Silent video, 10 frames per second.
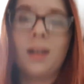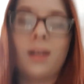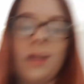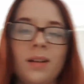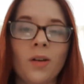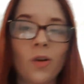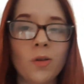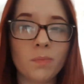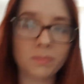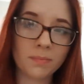I
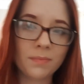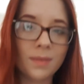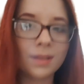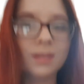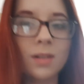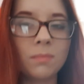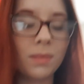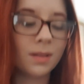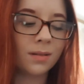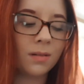hope this trip
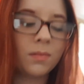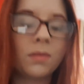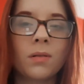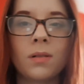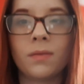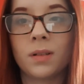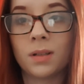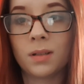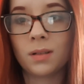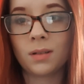is gonna be worth
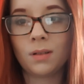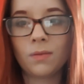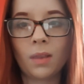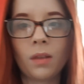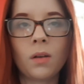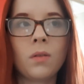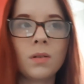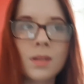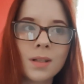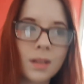it. Even though
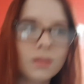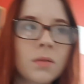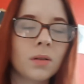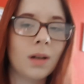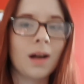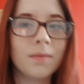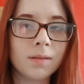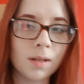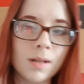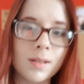it's like two and a half
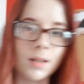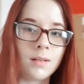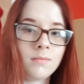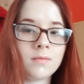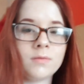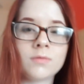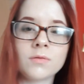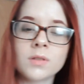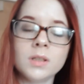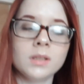days, I
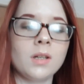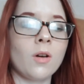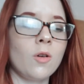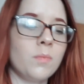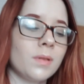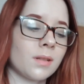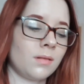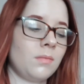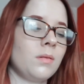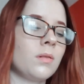really hope it's
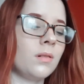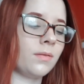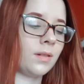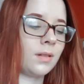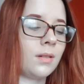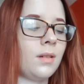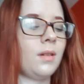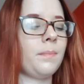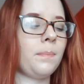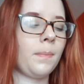gonna be worth it.
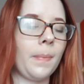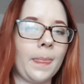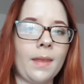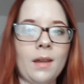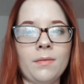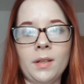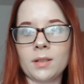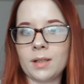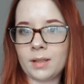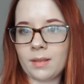If you
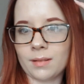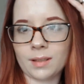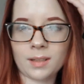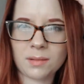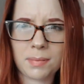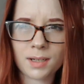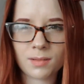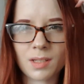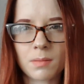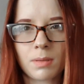hear anything like in the
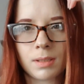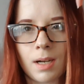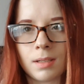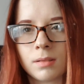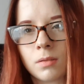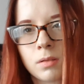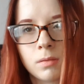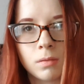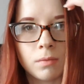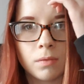background, that's my dad
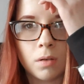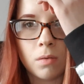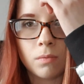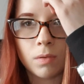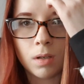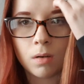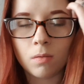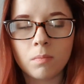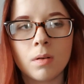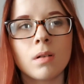talking on the phone right
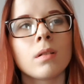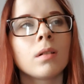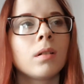now, but...